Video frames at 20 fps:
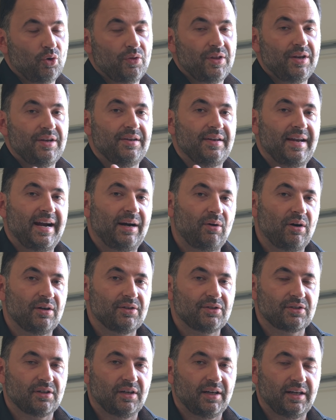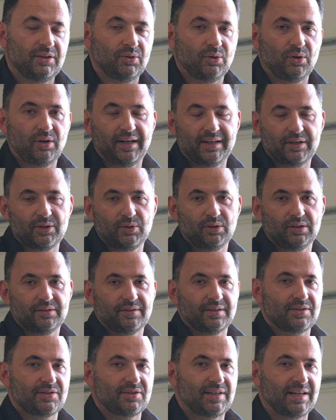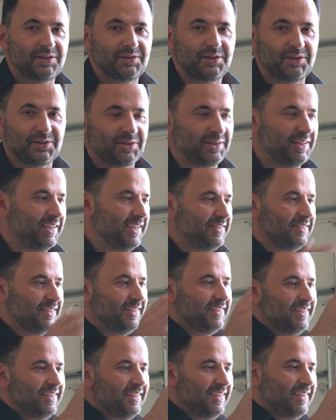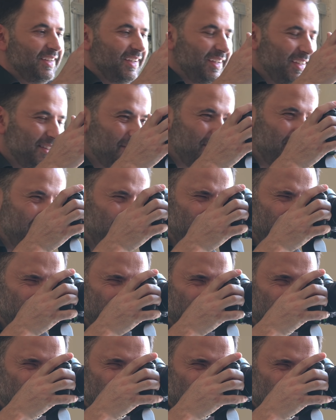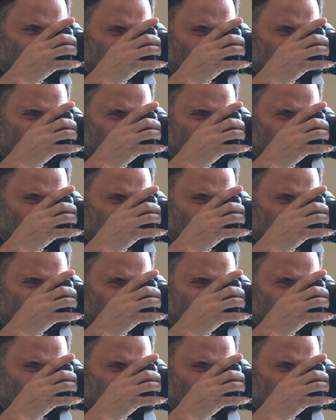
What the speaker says: or the narrow side, or I call it the sexy side. And then